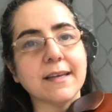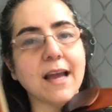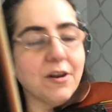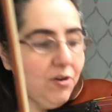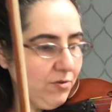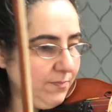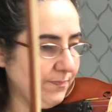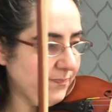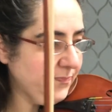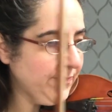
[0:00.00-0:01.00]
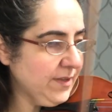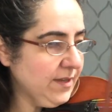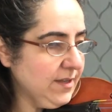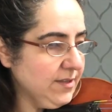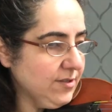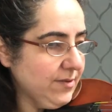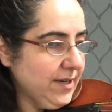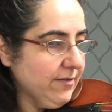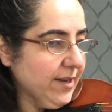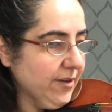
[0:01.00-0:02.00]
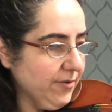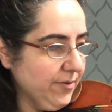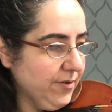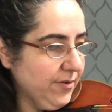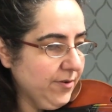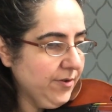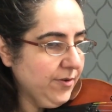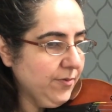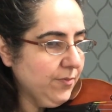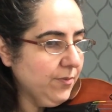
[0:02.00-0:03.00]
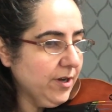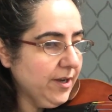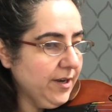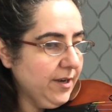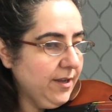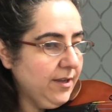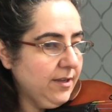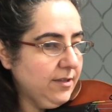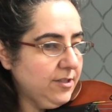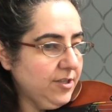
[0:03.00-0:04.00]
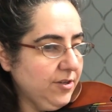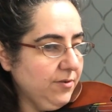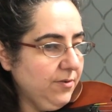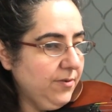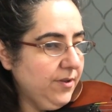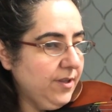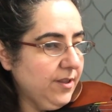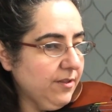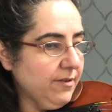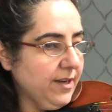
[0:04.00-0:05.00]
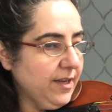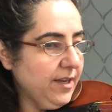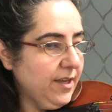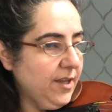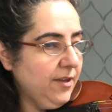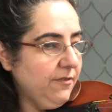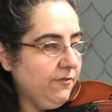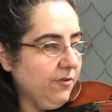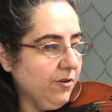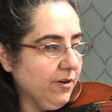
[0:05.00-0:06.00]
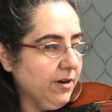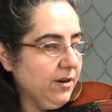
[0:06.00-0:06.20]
it at home. So here I go. 1, 2, 3, 4.